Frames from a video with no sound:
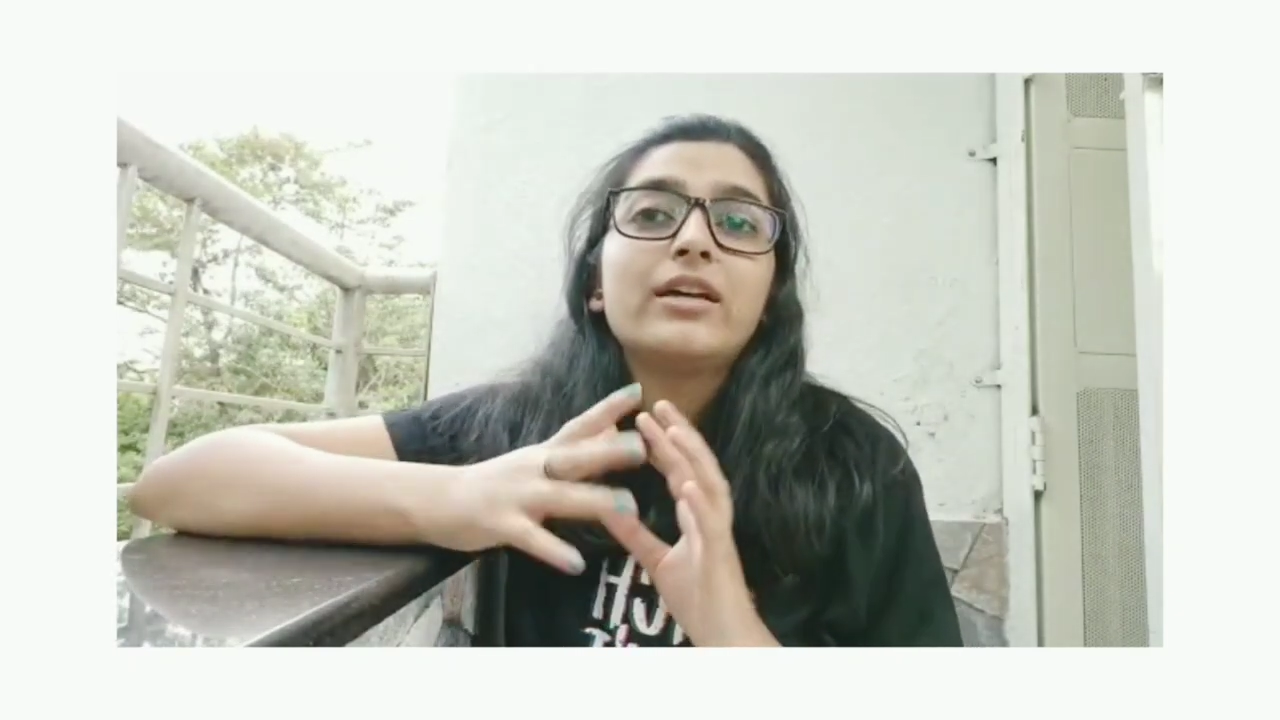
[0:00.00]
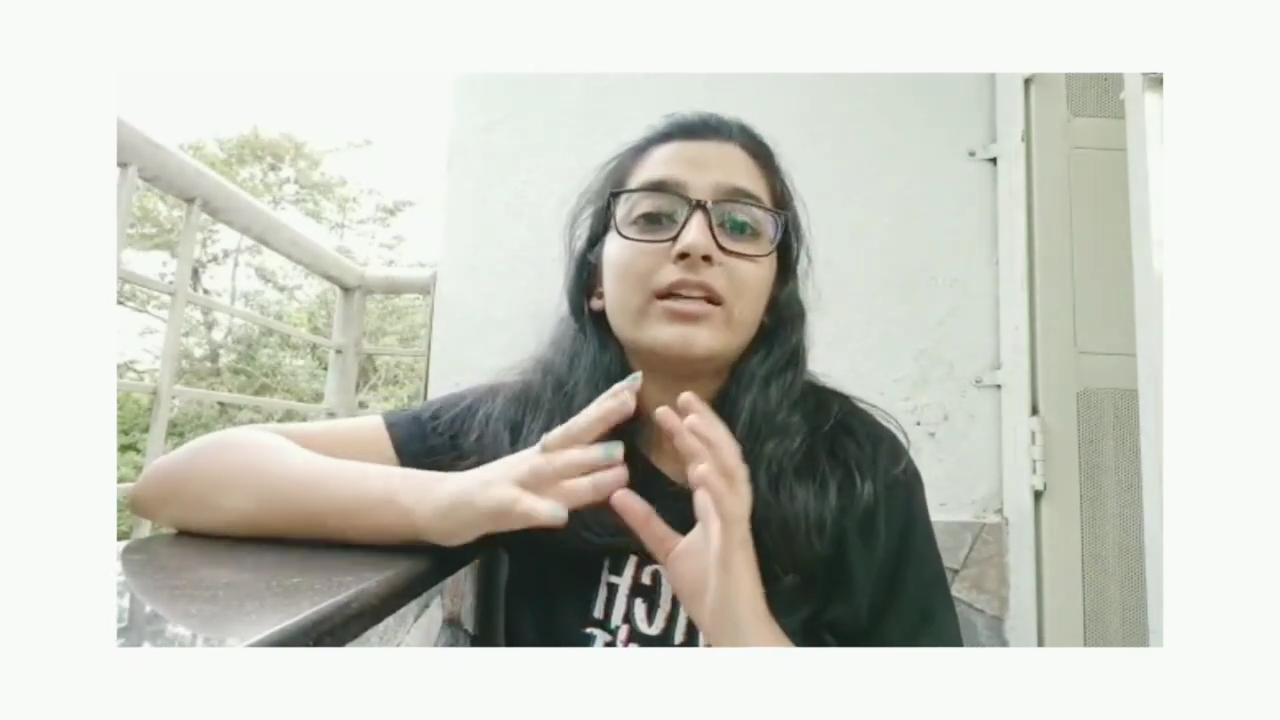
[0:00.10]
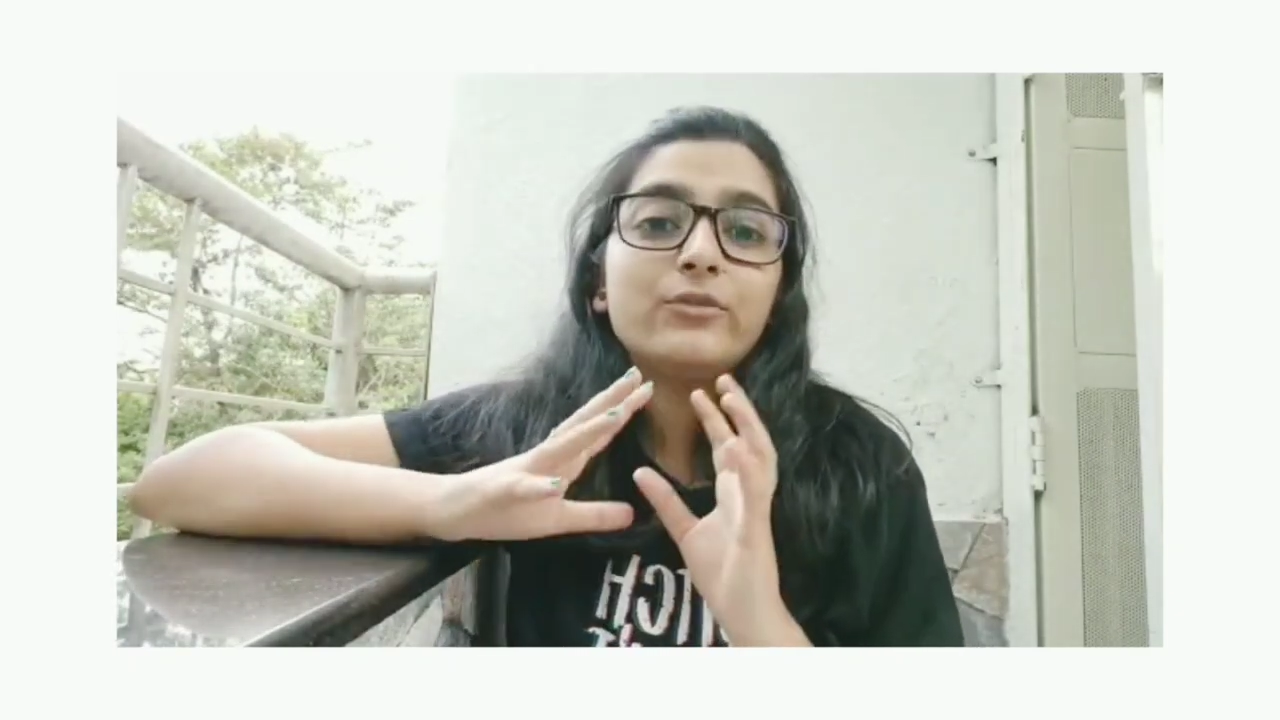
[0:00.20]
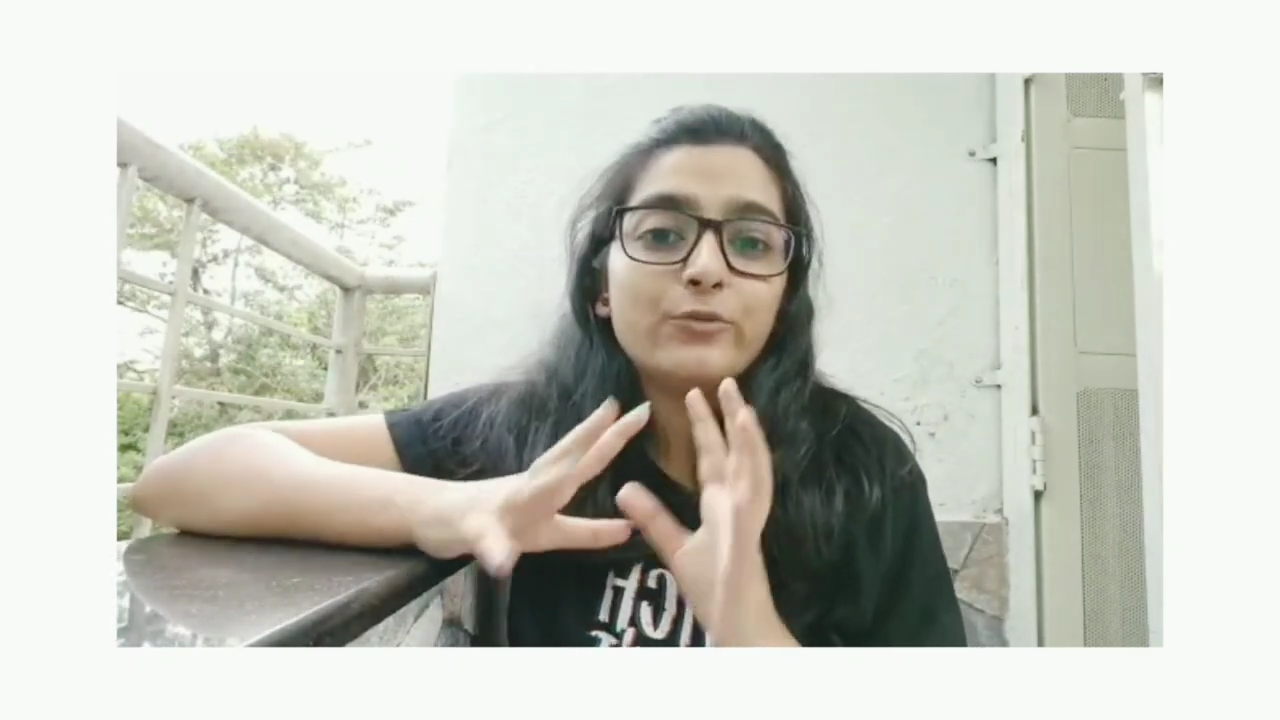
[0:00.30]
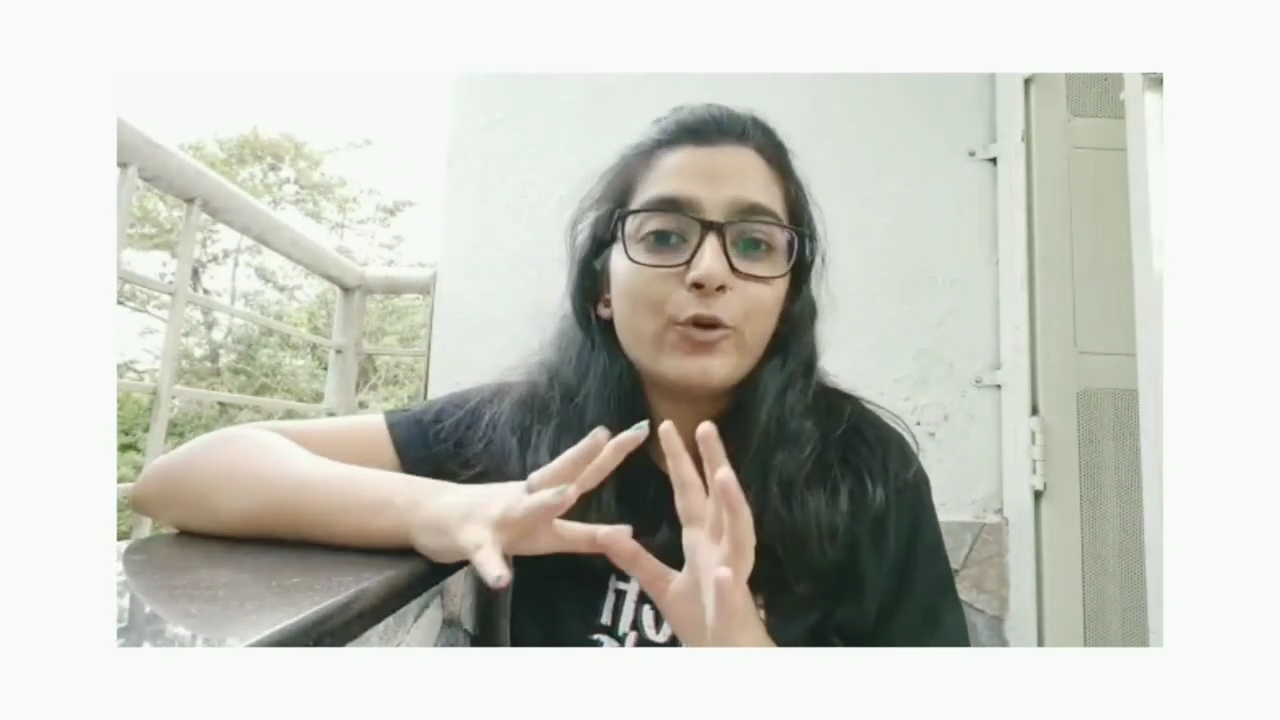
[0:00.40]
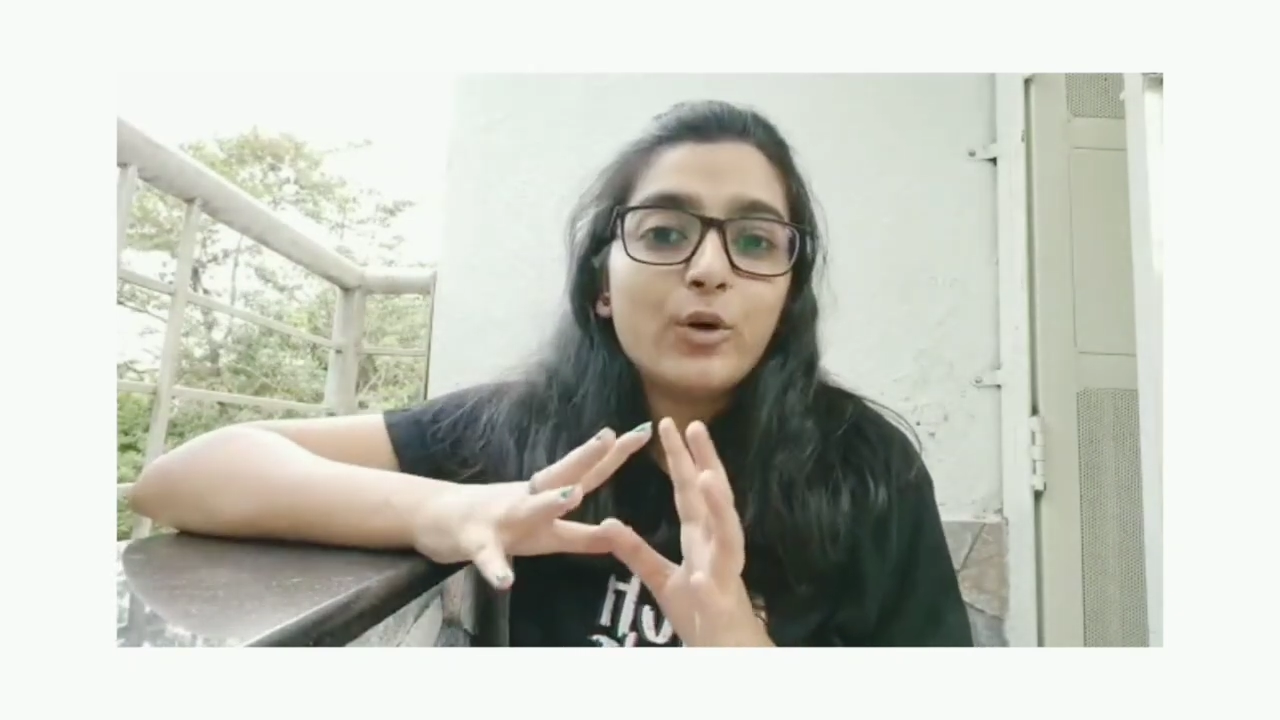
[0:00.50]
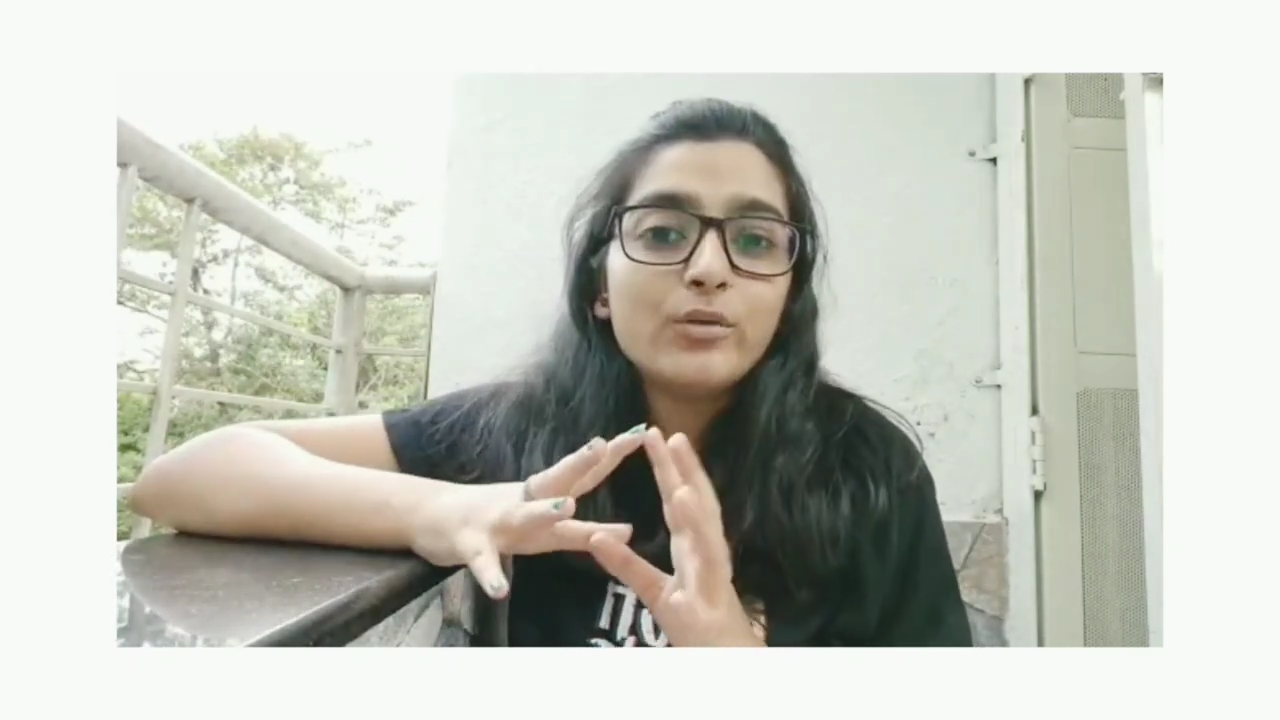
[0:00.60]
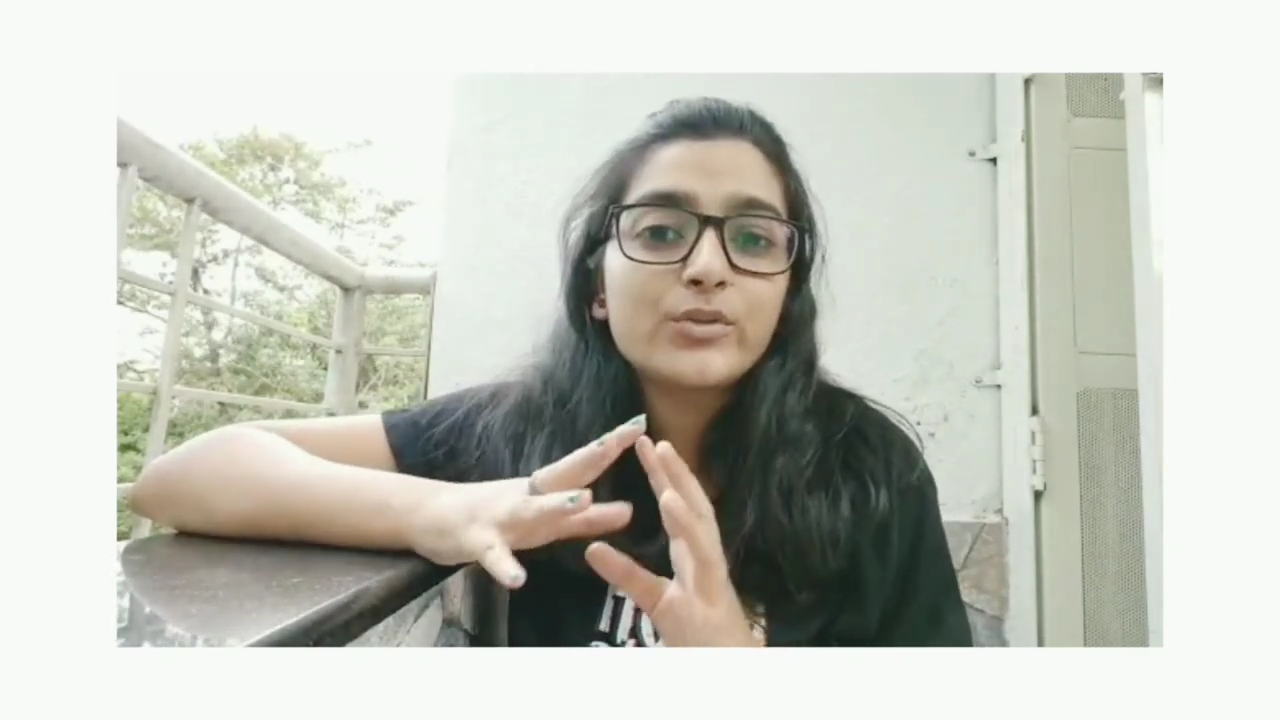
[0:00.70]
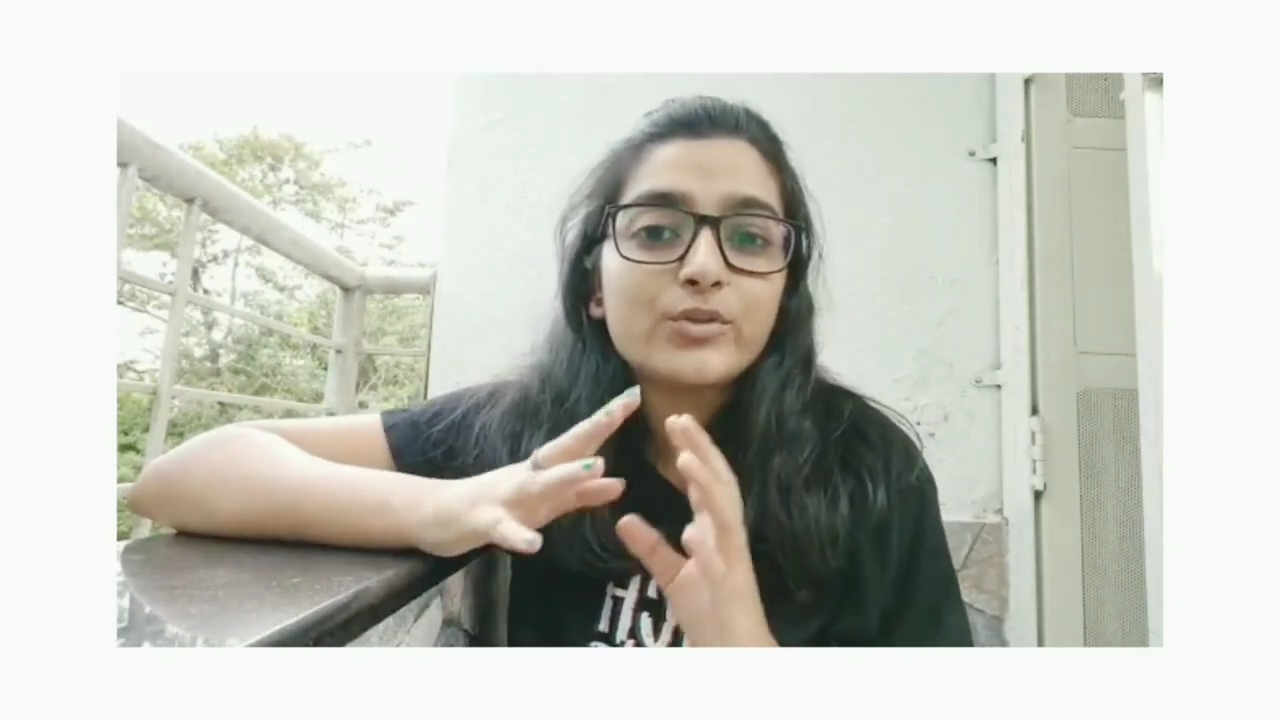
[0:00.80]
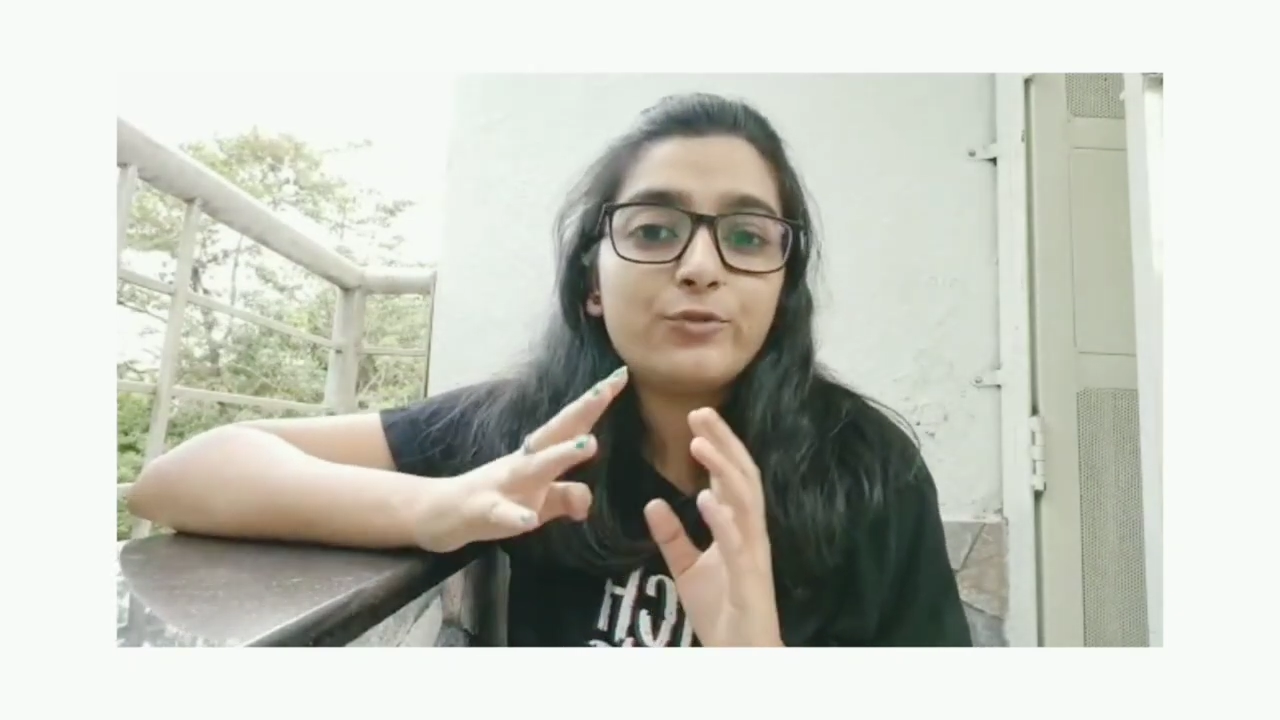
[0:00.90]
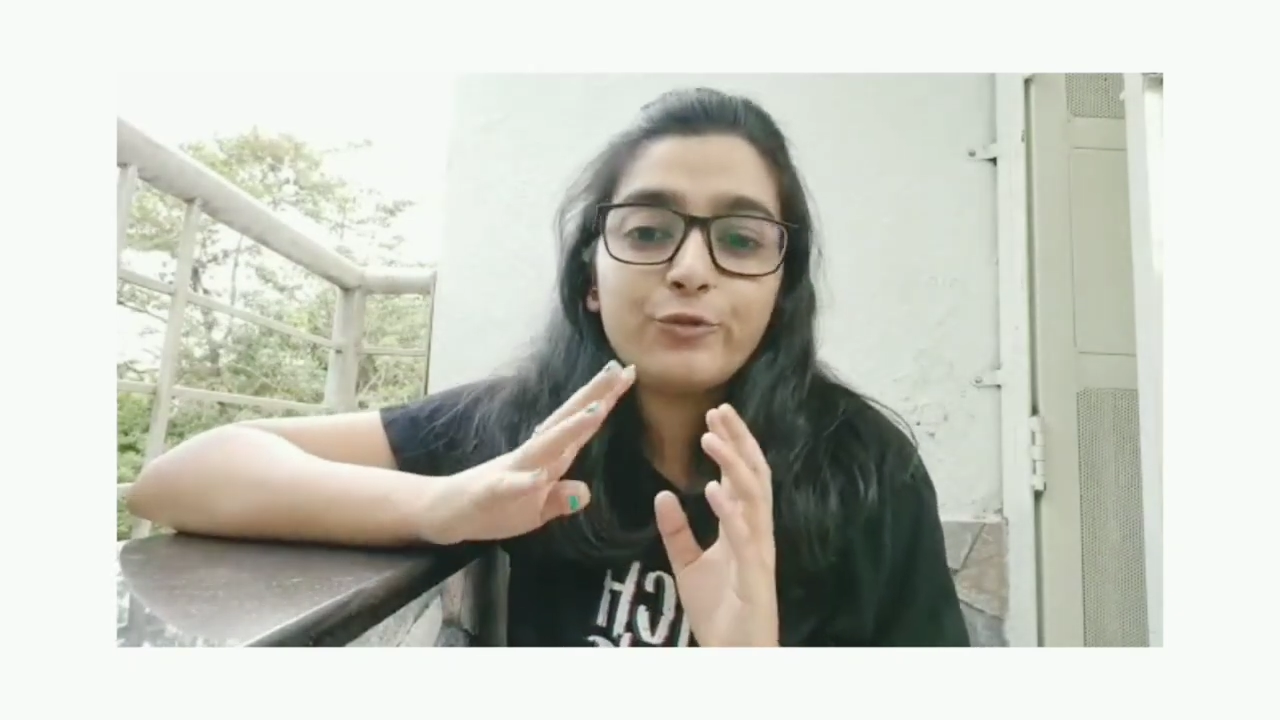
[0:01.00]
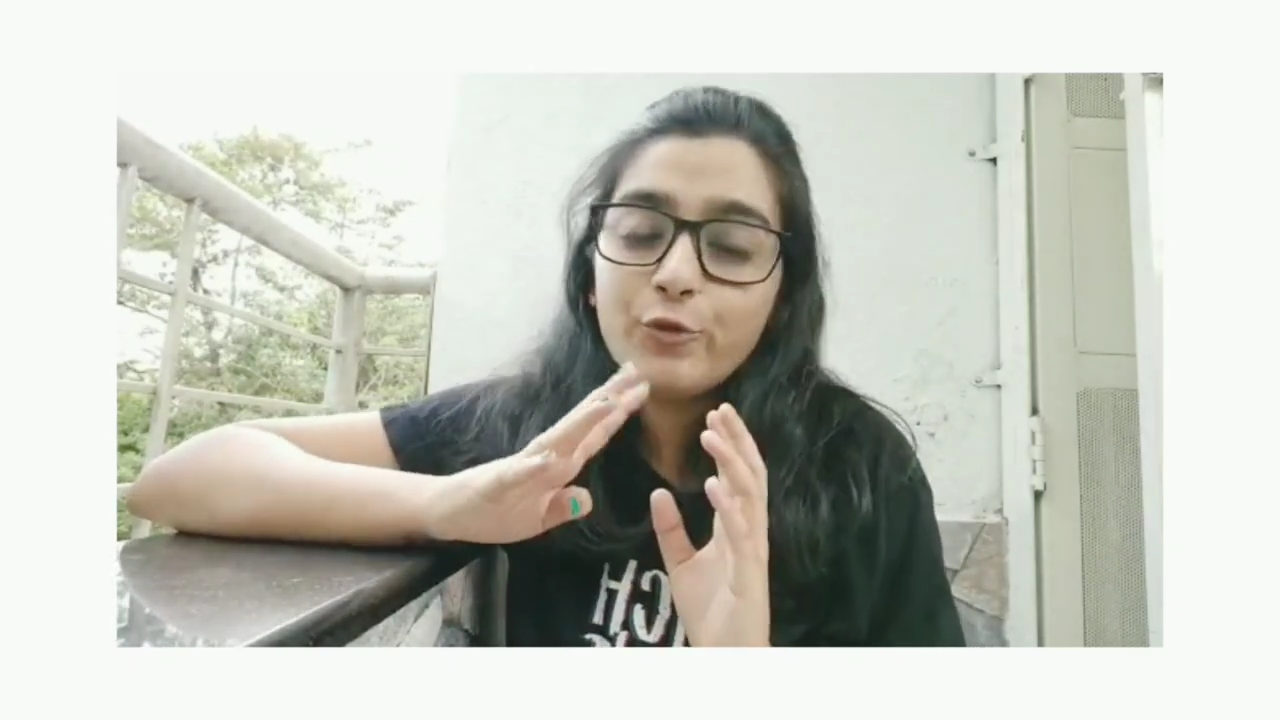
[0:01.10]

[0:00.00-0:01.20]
involves